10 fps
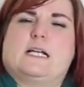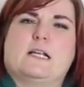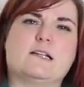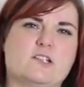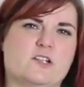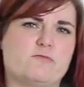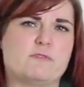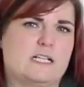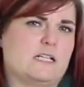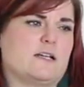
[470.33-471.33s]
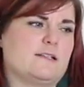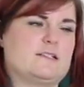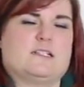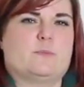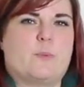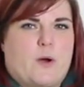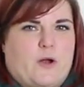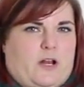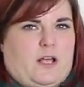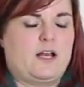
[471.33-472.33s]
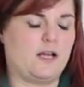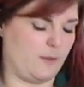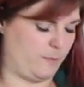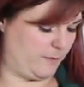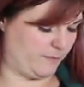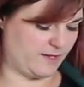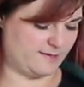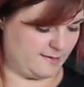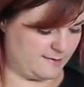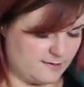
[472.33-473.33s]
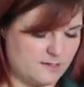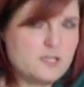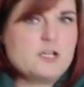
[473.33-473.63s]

and it's just really nice to just put on and cuddle up in, because it's,